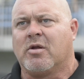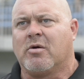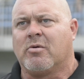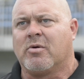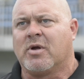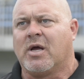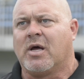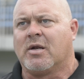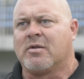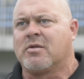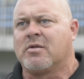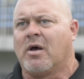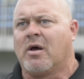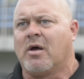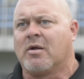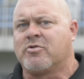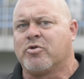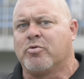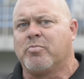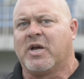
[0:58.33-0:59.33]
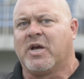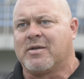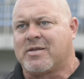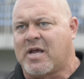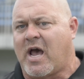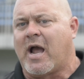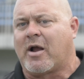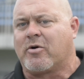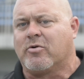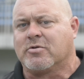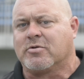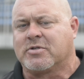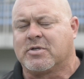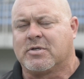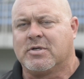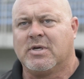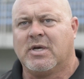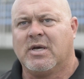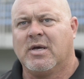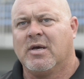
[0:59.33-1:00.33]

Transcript: You know, we got uh, two big tackles,